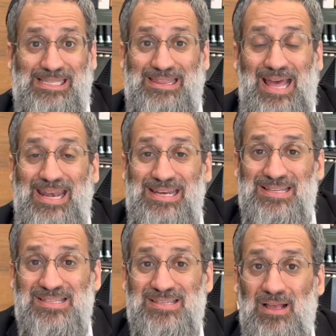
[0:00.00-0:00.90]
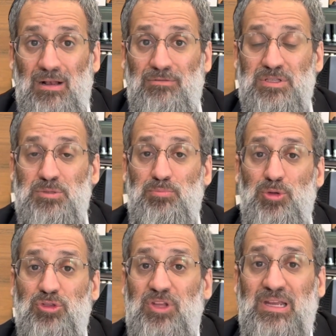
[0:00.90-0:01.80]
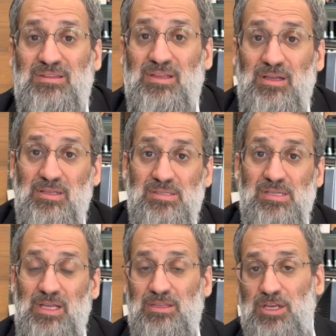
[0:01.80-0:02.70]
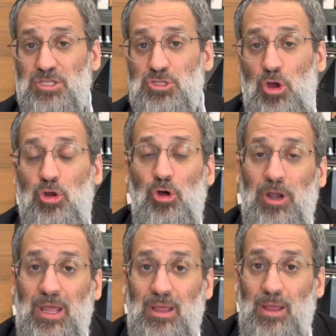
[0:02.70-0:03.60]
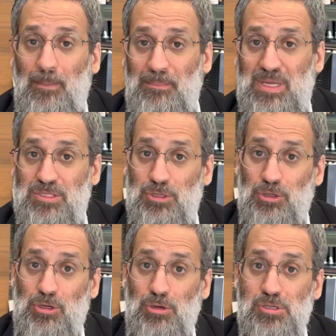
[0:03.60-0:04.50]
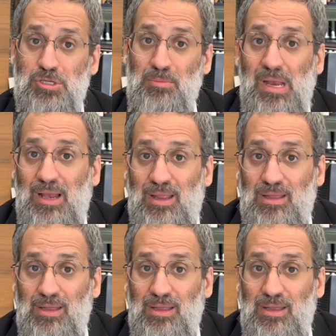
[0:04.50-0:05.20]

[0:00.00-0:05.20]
that in itself is protecting us that he's not going to mix non-kosher milk.